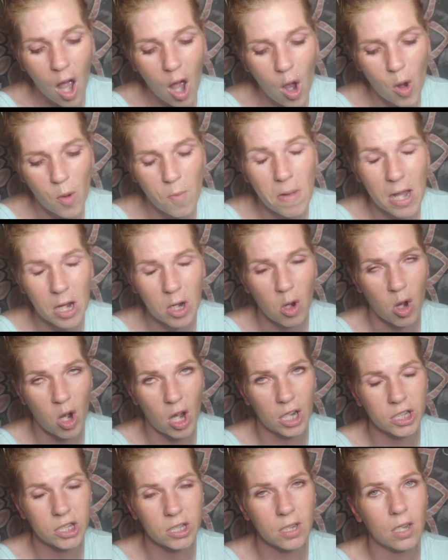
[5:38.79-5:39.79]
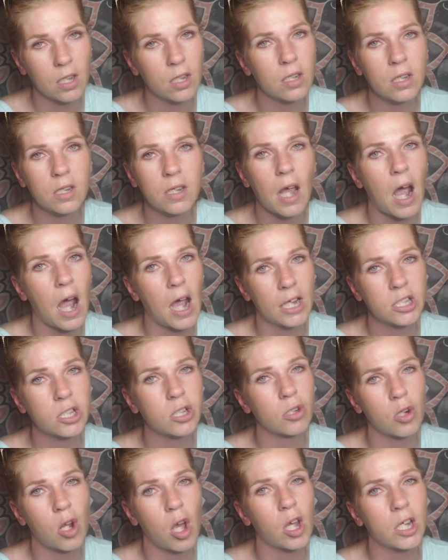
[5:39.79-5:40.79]
Oh my gosh,
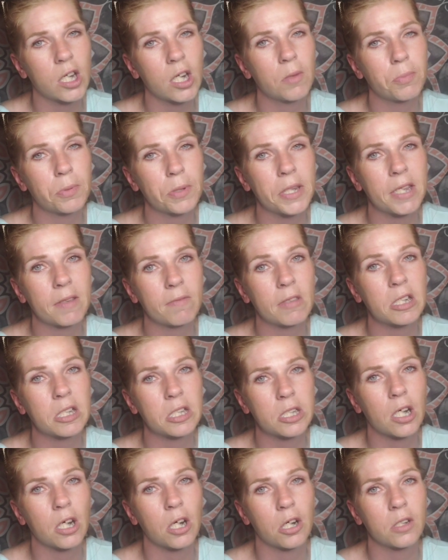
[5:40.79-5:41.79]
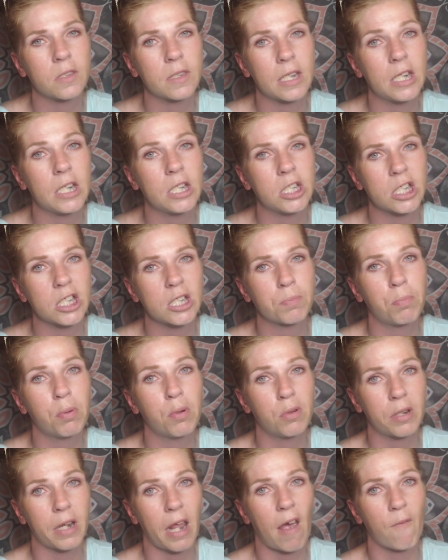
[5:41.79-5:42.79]
guys, you're not going to believe the dirt that it just
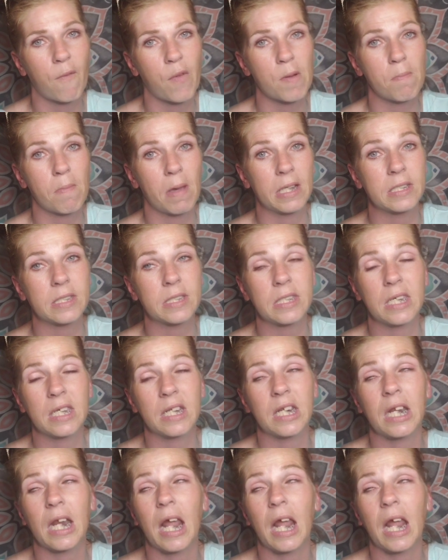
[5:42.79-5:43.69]
pulled out from my skin,